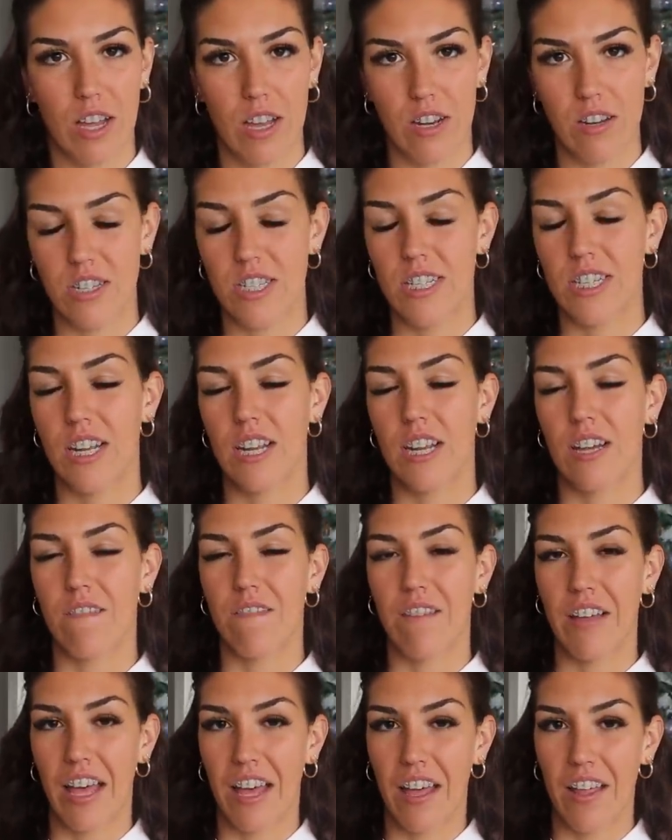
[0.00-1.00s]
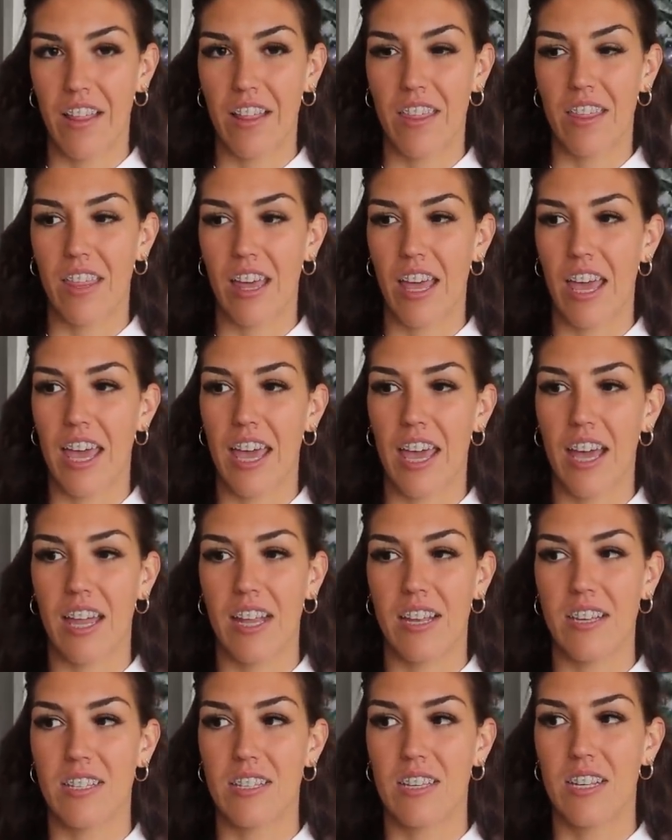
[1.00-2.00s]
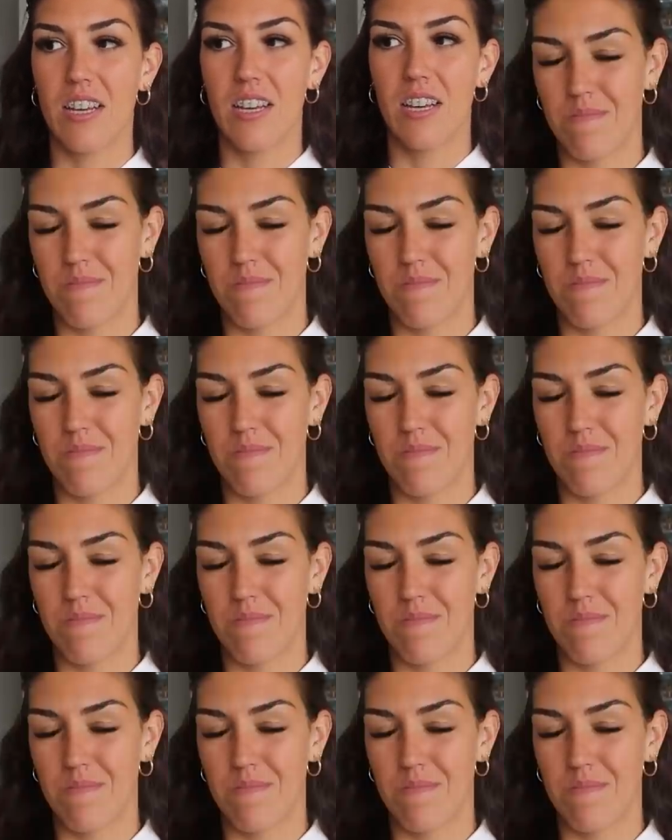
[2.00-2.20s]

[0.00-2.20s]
understanding of health and,